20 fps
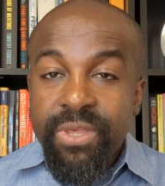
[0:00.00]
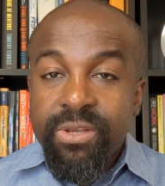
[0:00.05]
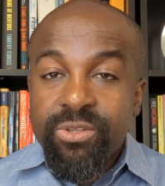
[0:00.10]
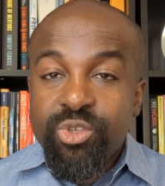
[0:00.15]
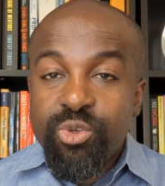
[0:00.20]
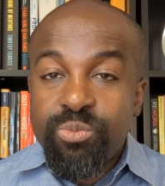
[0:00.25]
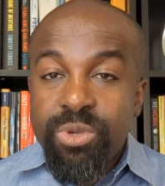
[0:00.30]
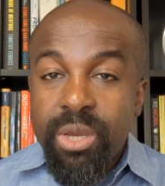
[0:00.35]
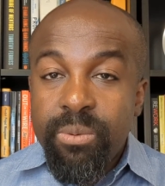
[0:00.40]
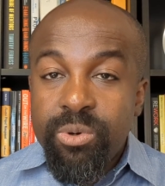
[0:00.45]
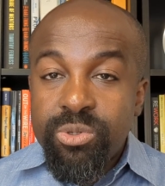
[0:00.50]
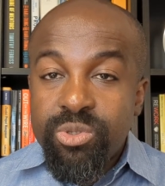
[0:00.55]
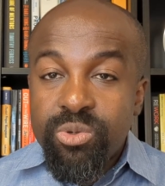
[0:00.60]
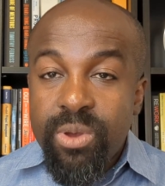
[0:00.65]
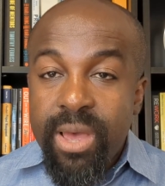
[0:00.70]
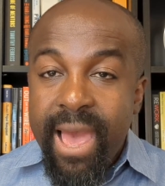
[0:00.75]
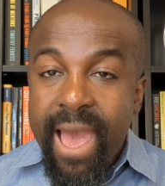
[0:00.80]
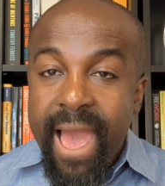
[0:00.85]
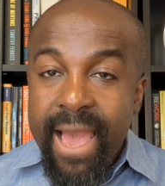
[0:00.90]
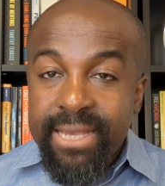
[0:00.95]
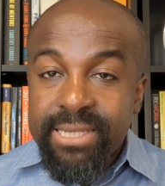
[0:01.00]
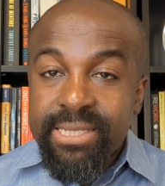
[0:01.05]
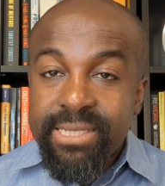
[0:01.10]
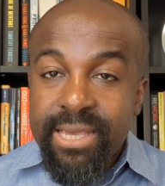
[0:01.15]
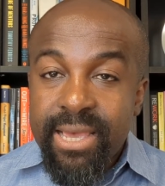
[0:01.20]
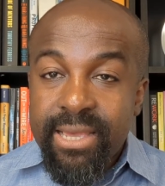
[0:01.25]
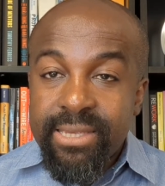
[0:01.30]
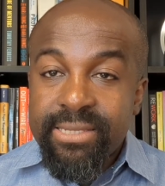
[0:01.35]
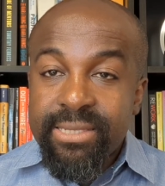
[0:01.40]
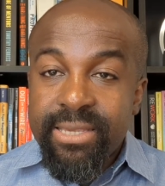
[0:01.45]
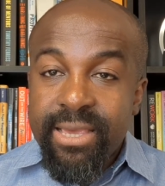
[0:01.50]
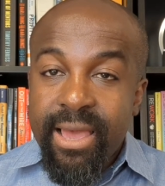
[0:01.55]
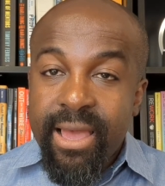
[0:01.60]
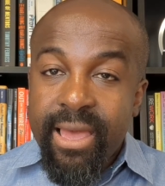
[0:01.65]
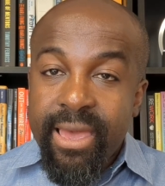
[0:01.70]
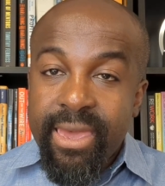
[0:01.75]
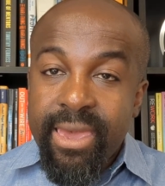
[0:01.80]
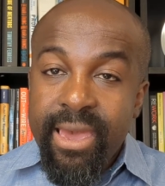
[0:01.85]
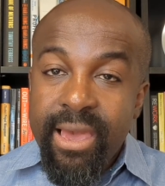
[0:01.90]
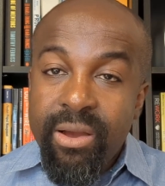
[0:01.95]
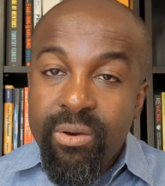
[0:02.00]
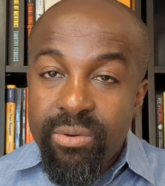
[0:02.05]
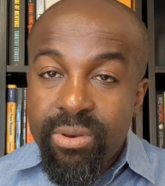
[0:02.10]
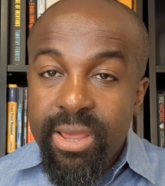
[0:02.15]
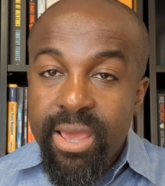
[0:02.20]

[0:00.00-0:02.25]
to be able to access their account.